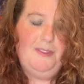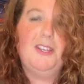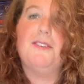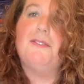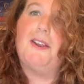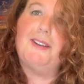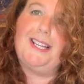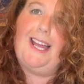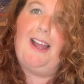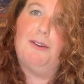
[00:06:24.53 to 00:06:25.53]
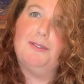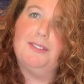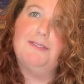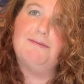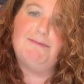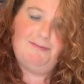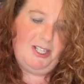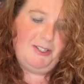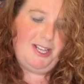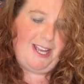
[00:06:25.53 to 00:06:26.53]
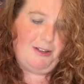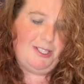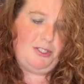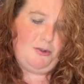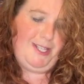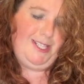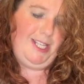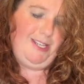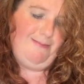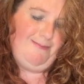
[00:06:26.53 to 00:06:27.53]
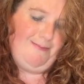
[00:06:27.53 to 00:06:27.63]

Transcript: They're very loud very loud and noisy.